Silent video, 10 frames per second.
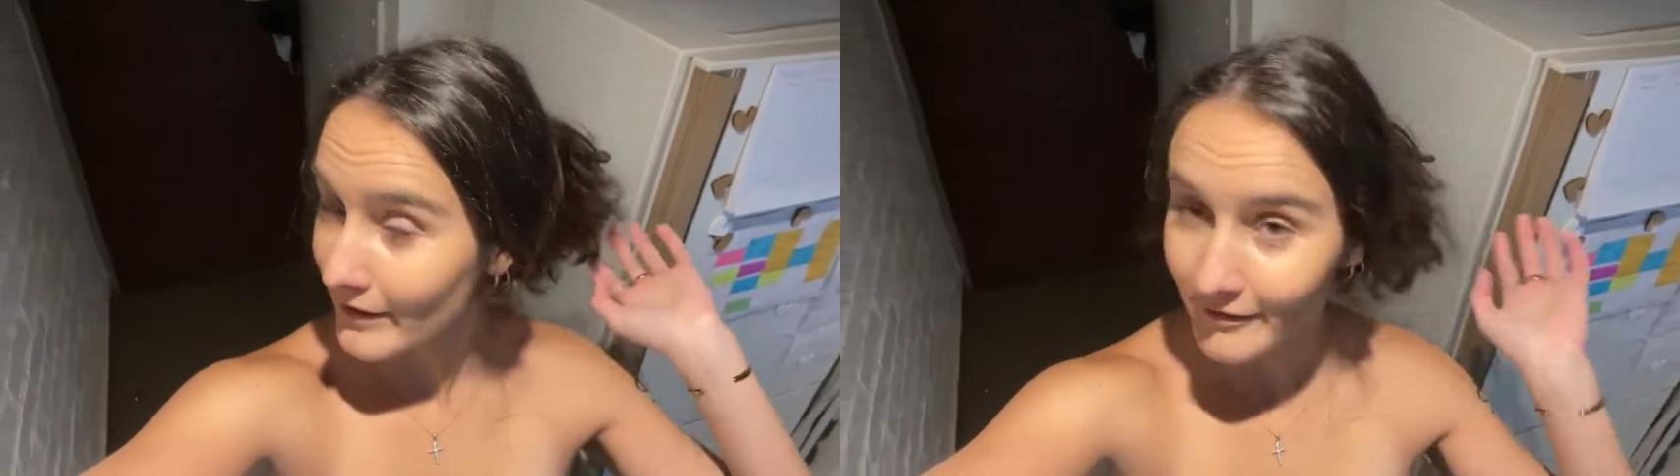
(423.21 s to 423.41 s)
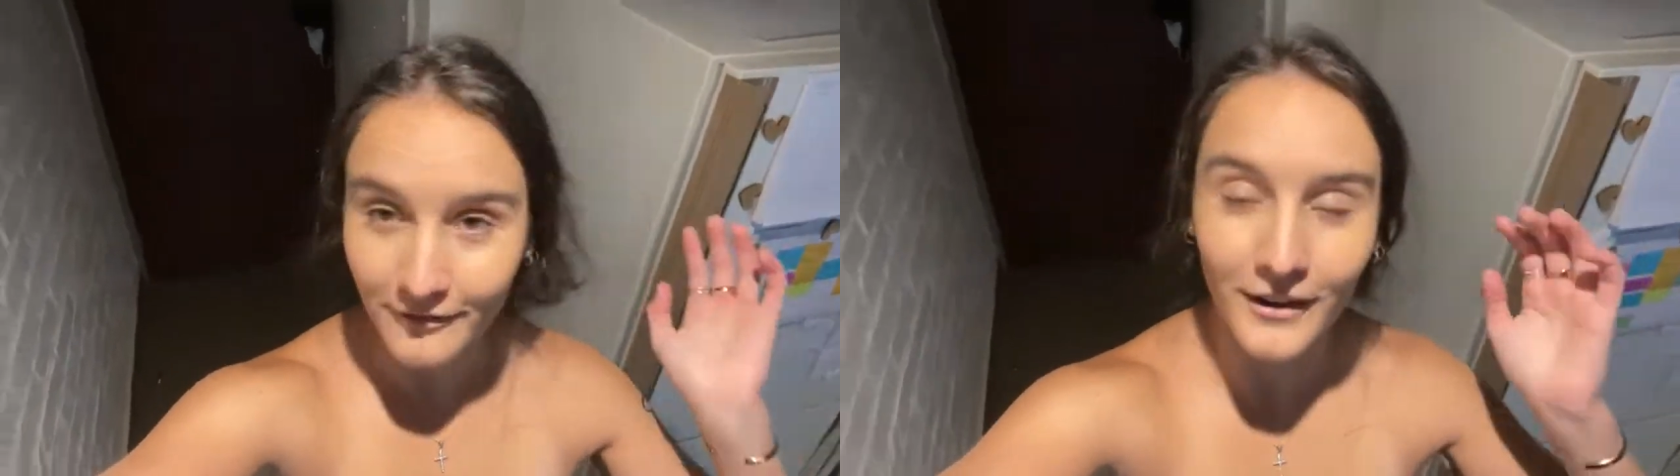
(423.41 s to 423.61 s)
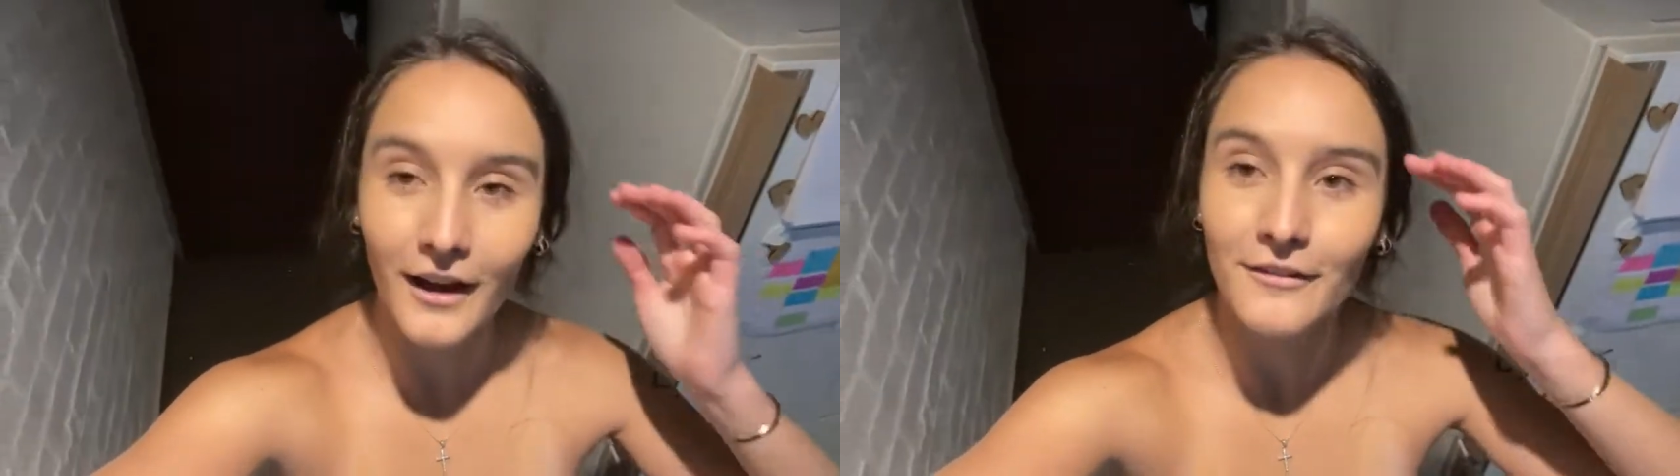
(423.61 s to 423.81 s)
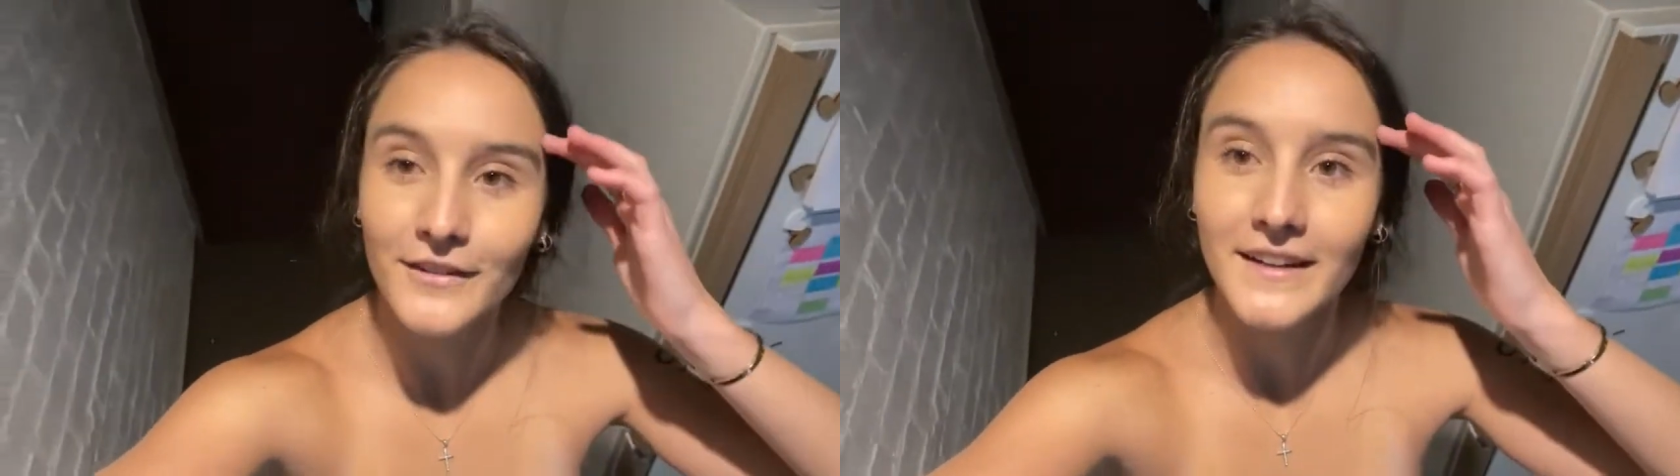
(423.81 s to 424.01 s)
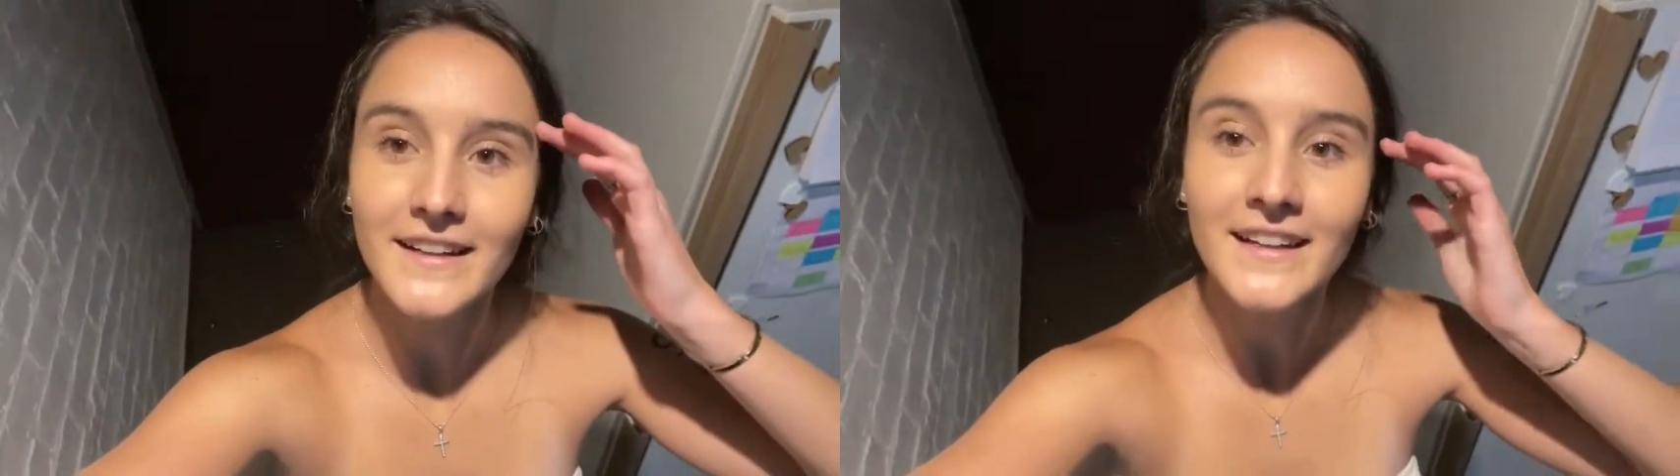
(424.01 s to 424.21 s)

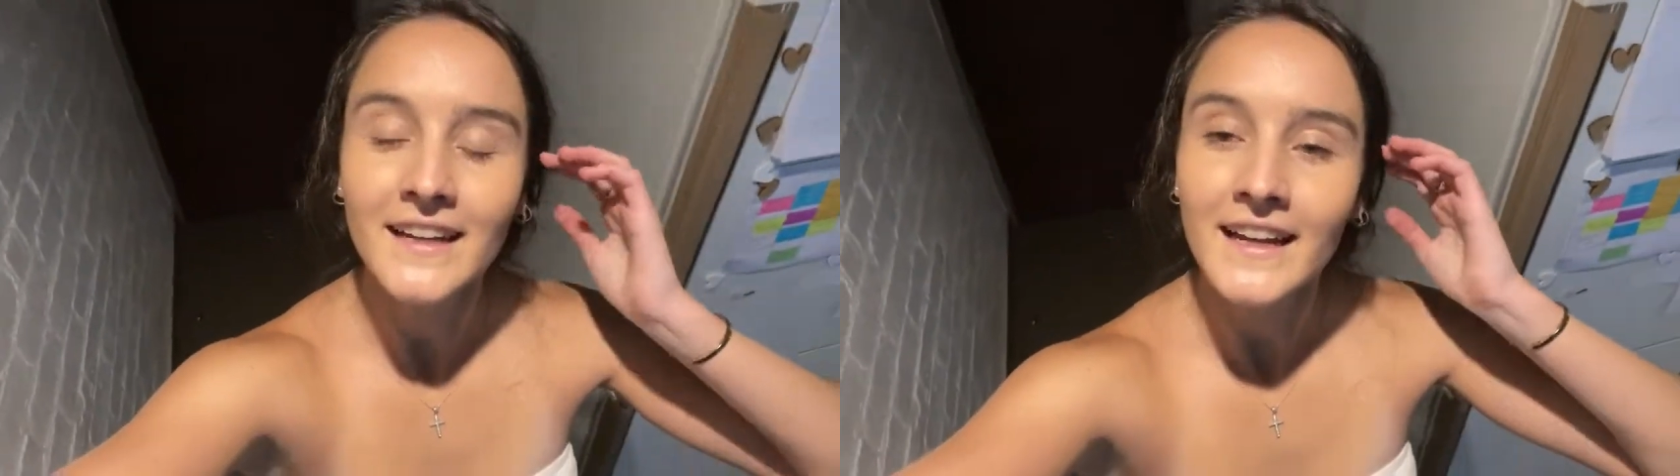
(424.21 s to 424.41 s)
fluffy.